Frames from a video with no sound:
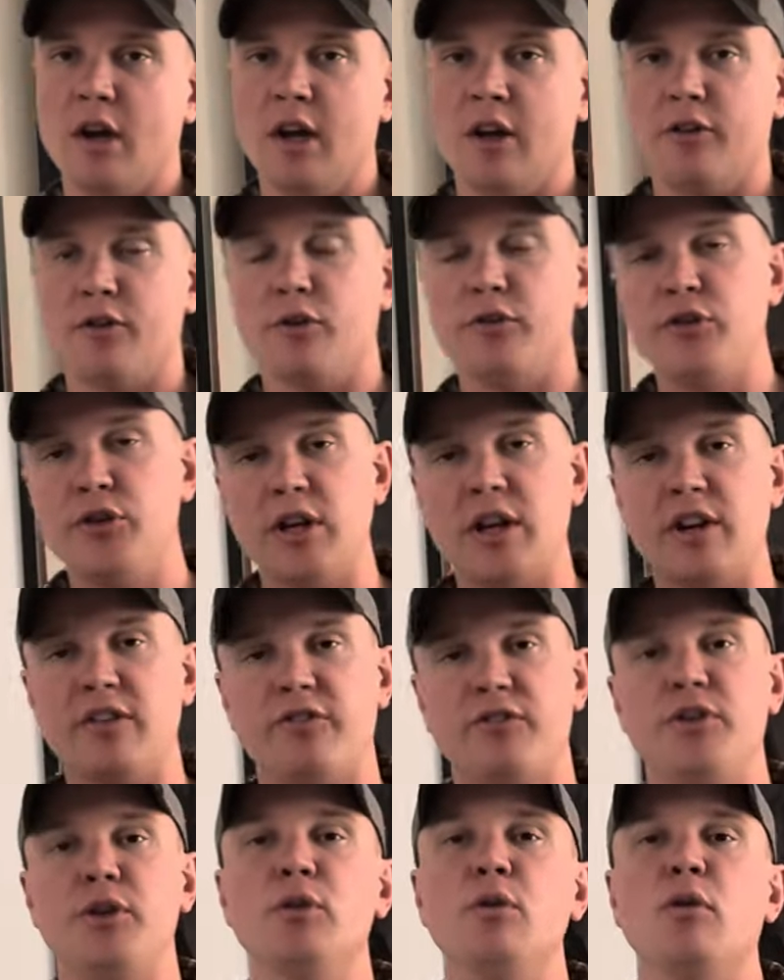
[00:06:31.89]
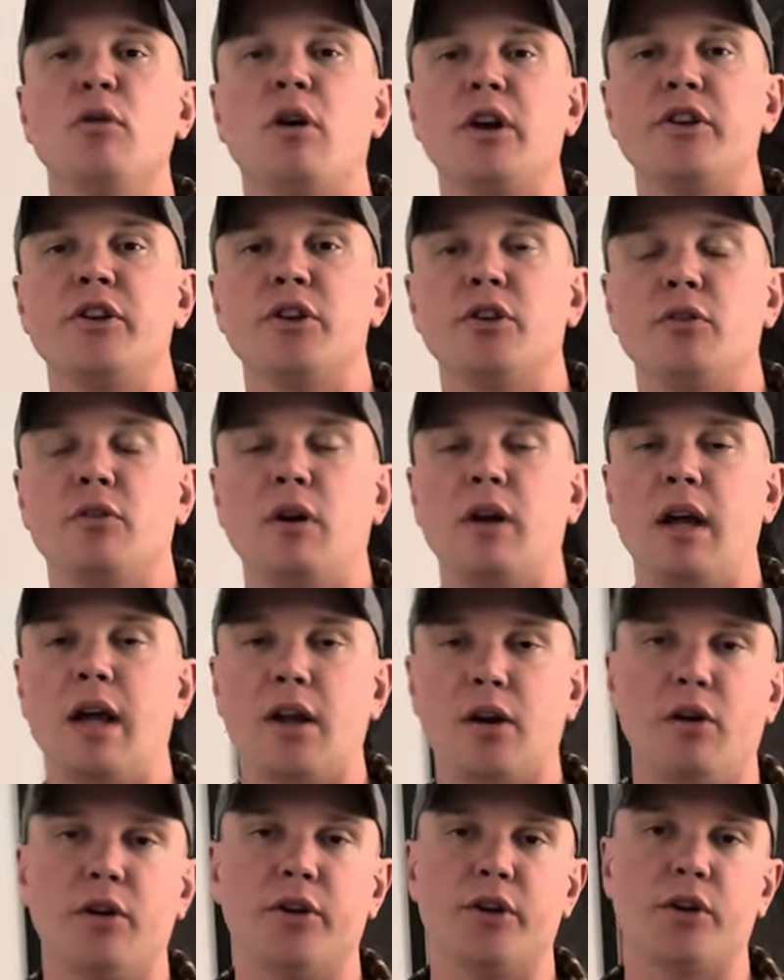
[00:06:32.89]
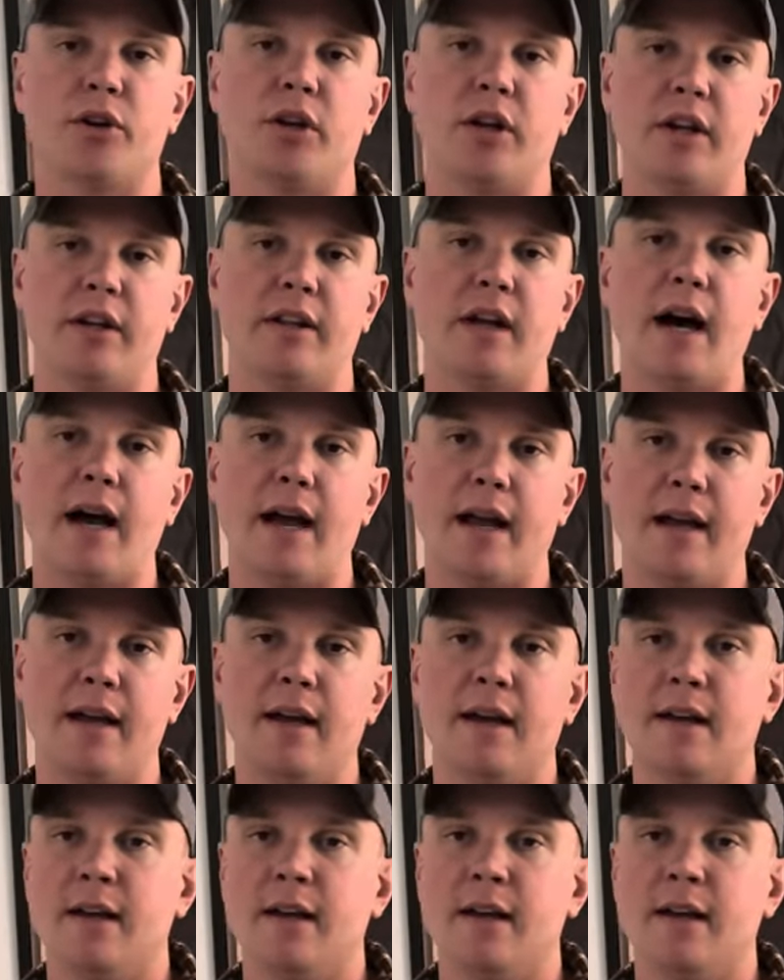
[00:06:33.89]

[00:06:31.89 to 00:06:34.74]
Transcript: So if you get fuel on your at all, you're going to die.